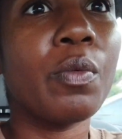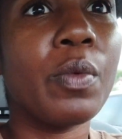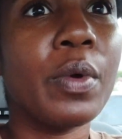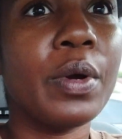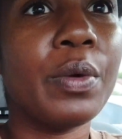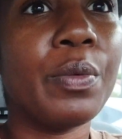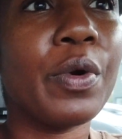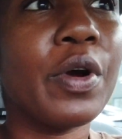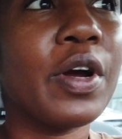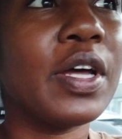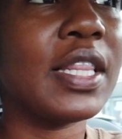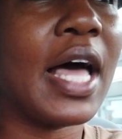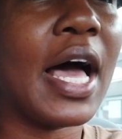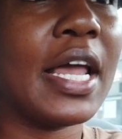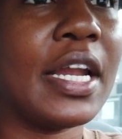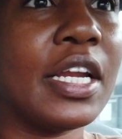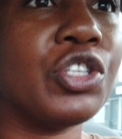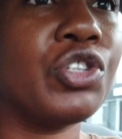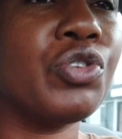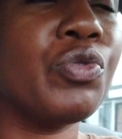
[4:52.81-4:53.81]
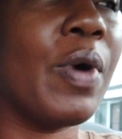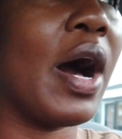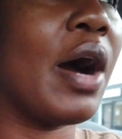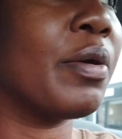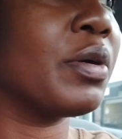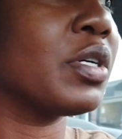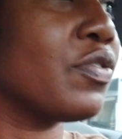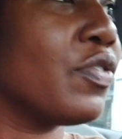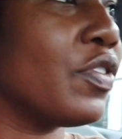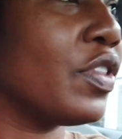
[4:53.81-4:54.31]
we're allotted 2
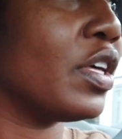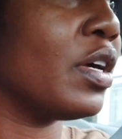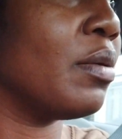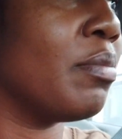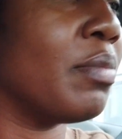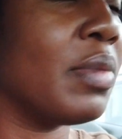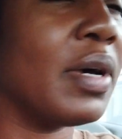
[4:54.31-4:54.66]
hours for them,